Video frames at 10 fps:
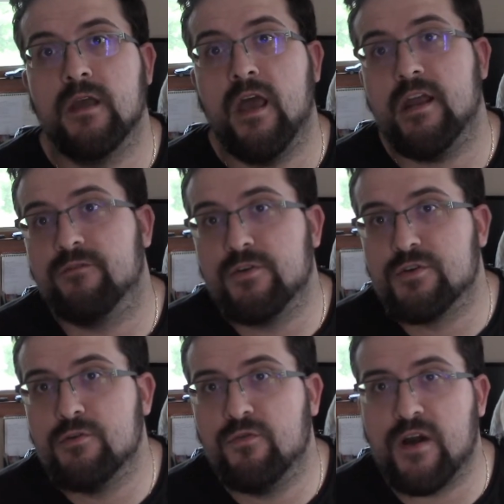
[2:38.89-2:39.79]
And if you're
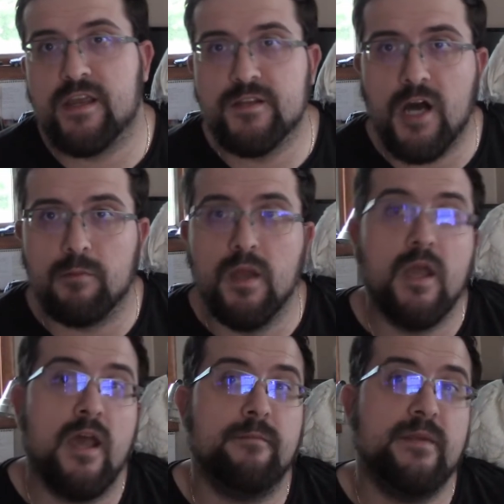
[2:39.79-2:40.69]
too fucking dumb,
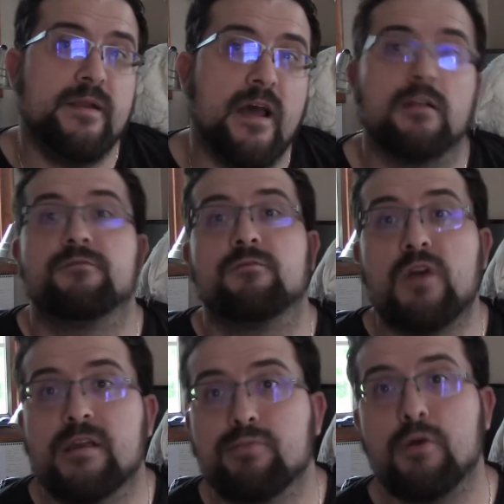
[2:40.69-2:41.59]
and in hell, if you're
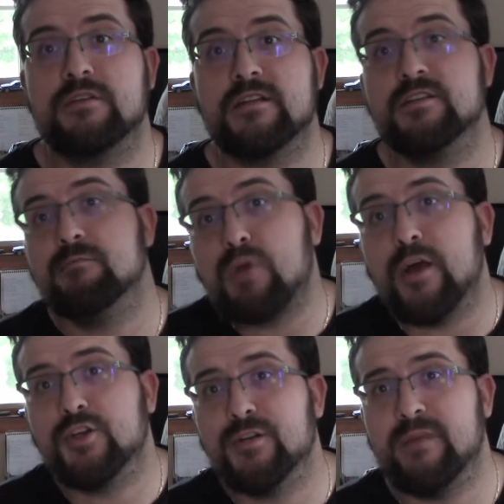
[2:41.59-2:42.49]
fucking protesting, you
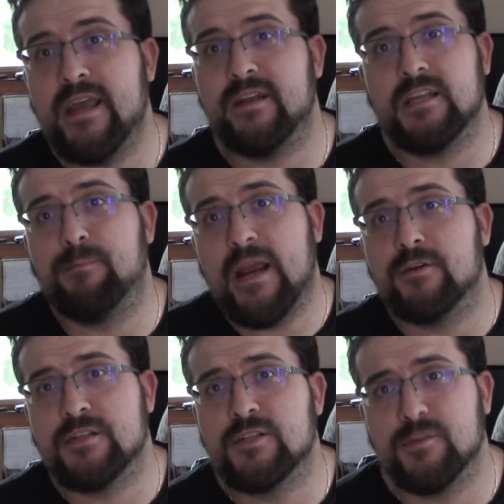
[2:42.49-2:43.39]
probably shouldn't be handling a pair
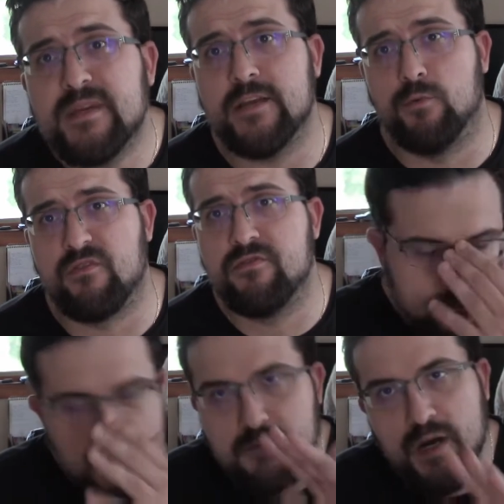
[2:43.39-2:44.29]
of scissors to begin with.
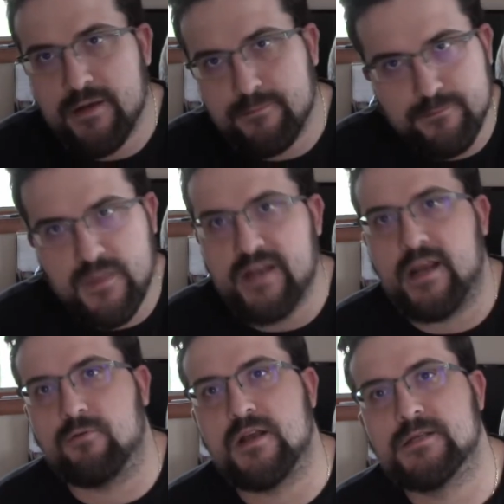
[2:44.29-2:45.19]
But I
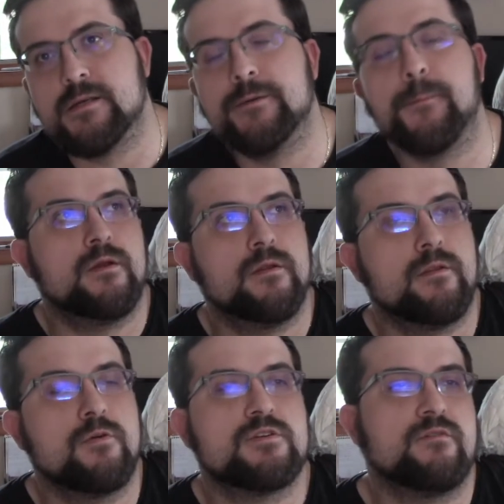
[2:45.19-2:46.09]
digress.
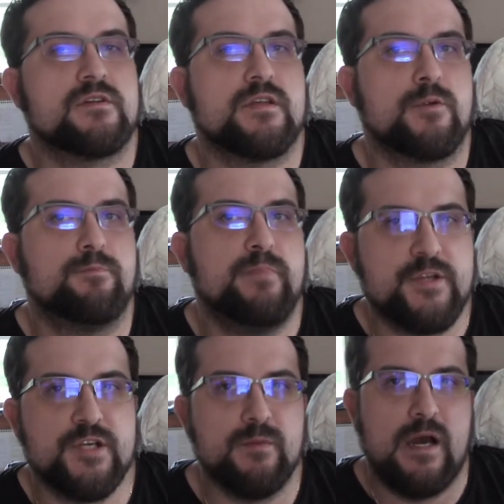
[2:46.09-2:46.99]
Those of us that are
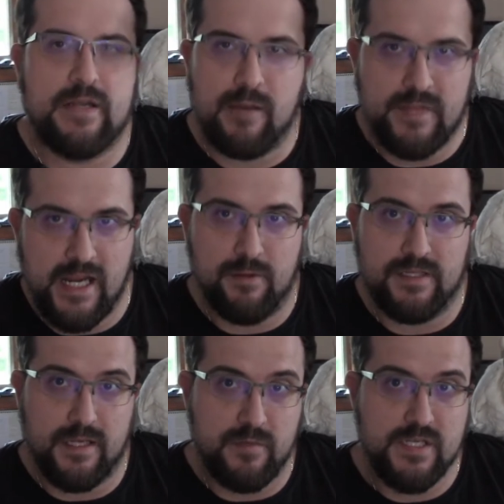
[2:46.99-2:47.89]
bitching about not being able
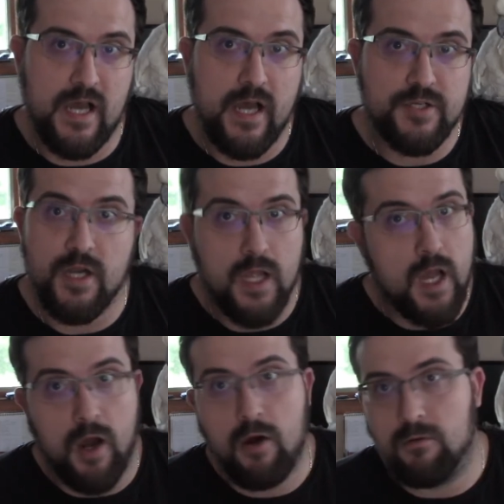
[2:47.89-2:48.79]
to get a massage,
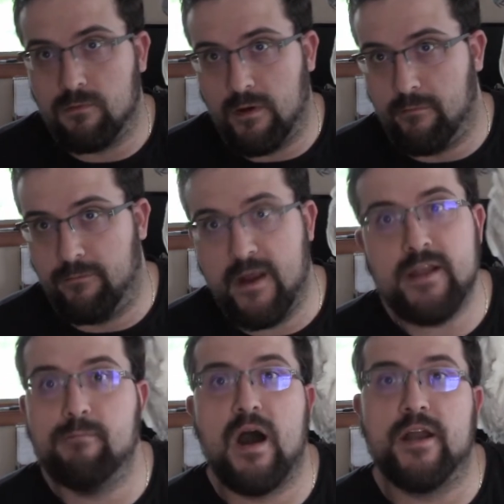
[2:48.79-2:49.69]
oh, if
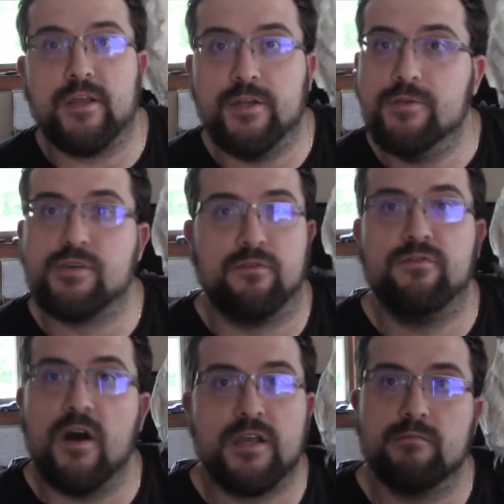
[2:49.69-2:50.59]
anybody could use a
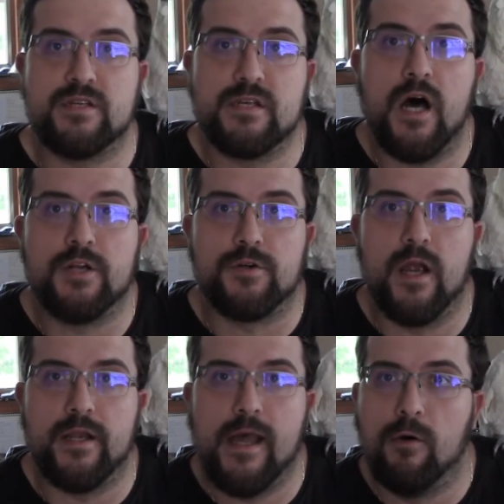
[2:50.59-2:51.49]
fucking massage
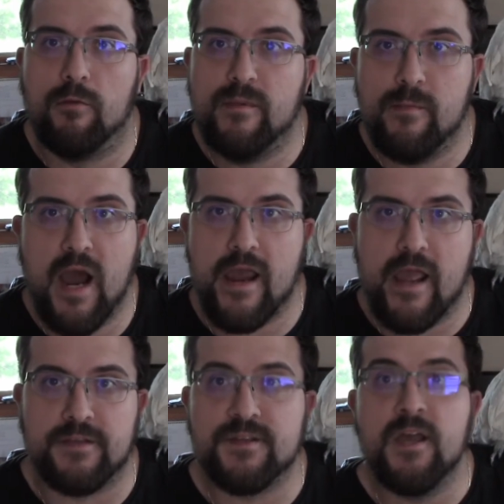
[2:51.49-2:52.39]
right now, it would be my
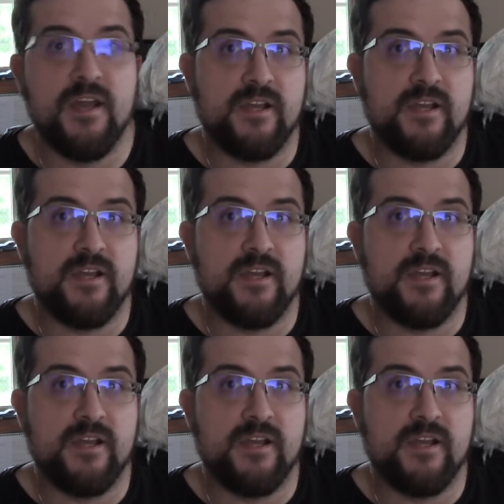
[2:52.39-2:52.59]
ass.